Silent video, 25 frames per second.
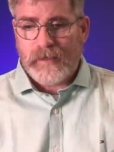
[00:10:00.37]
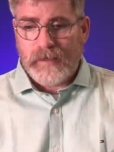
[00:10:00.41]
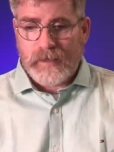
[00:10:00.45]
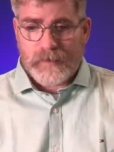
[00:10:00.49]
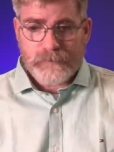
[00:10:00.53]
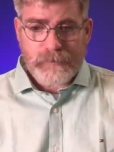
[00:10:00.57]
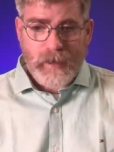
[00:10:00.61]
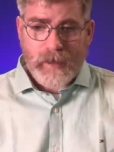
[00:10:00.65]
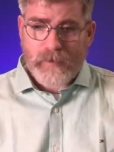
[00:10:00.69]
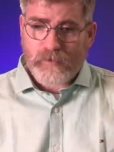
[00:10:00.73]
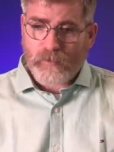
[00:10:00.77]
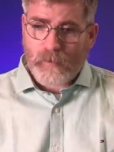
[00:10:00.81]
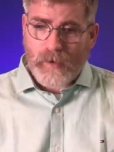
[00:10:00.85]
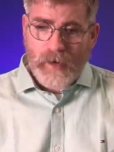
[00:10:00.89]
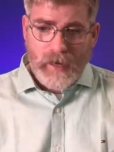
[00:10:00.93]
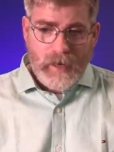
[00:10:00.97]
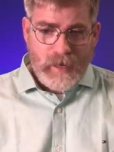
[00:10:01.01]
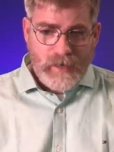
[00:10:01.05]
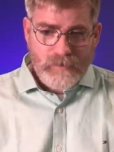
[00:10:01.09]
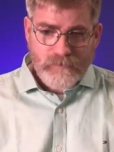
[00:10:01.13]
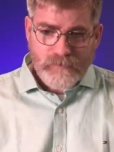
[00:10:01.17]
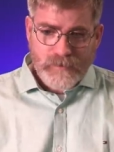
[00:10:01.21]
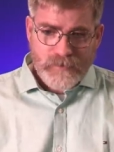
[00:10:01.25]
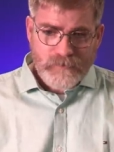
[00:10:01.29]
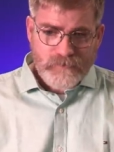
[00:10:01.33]
And by the way,
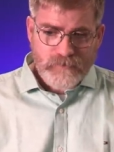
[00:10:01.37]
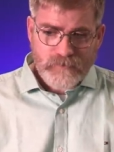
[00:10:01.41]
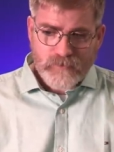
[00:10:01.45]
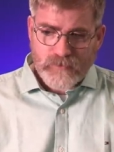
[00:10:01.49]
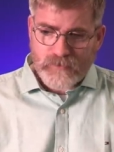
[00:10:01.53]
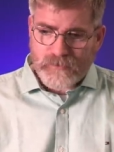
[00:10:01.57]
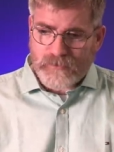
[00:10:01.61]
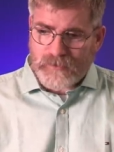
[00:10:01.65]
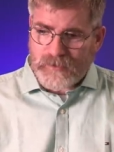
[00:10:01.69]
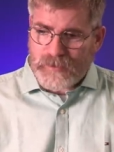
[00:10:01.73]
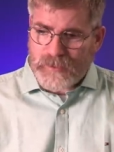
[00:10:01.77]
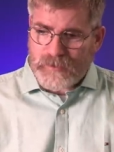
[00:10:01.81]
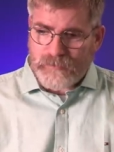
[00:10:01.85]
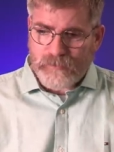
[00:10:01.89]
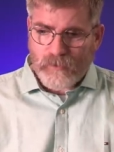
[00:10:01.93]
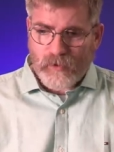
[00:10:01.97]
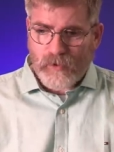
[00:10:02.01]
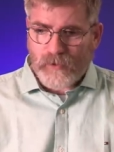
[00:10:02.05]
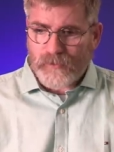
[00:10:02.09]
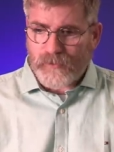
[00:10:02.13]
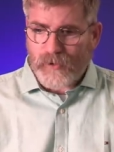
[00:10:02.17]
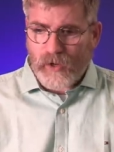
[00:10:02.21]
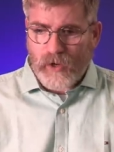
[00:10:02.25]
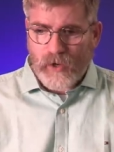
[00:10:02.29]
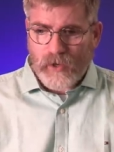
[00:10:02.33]
I read through the Hebrew
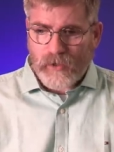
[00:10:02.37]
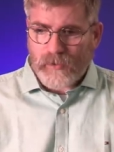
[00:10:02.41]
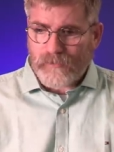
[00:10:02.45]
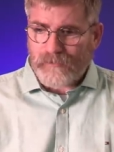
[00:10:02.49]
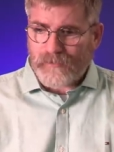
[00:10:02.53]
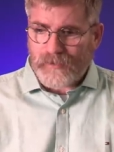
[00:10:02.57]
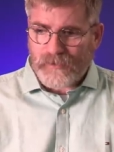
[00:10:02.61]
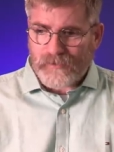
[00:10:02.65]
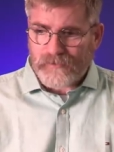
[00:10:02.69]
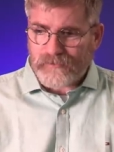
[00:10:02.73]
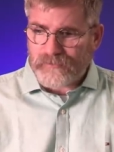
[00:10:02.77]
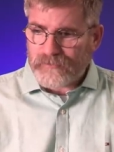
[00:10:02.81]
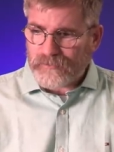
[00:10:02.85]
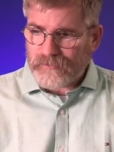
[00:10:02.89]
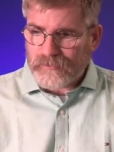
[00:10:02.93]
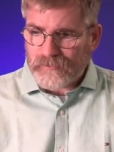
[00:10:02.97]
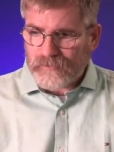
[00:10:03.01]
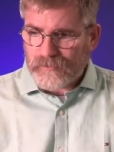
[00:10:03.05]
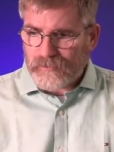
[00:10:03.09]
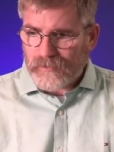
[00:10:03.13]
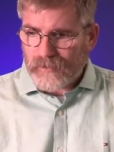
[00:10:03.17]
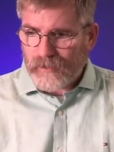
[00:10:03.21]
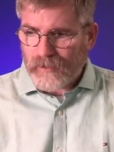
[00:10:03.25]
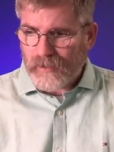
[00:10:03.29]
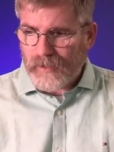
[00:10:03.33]
on all of this.
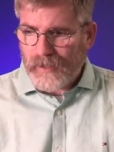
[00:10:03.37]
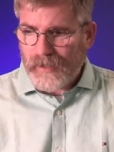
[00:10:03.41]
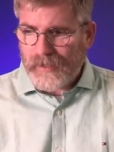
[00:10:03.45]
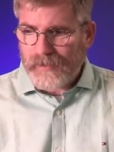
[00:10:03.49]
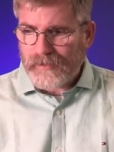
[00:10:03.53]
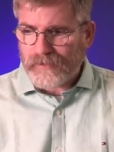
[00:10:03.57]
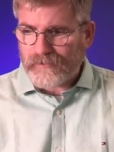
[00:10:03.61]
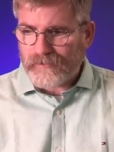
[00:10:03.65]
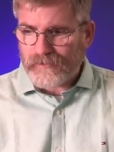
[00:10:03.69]
All right,